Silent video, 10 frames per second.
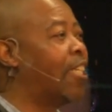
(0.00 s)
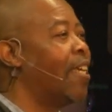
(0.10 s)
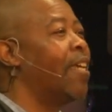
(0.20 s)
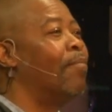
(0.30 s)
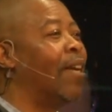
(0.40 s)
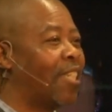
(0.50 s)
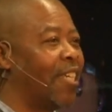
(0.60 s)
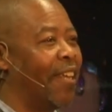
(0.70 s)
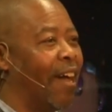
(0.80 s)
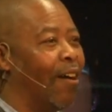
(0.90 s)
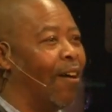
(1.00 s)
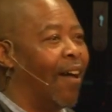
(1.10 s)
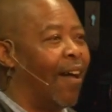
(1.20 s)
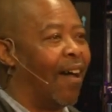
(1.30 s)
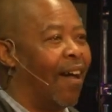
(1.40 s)
Imagine
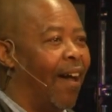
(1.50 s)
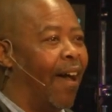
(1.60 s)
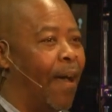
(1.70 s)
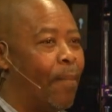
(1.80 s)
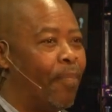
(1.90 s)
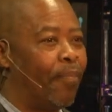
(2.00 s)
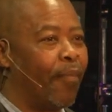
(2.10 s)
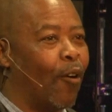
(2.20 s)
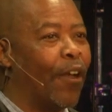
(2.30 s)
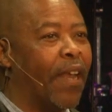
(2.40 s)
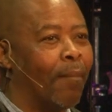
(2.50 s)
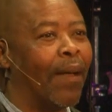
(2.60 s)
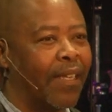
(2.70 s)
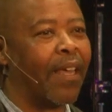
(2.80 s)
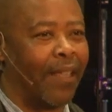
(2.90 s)
on a
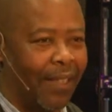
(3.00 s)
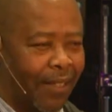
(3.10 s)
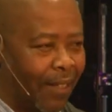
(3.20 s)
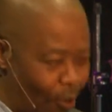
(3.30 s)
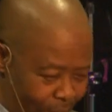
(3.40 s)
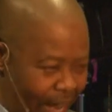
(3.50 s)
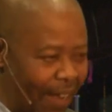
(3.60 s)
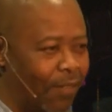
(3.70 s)
Monday ka sun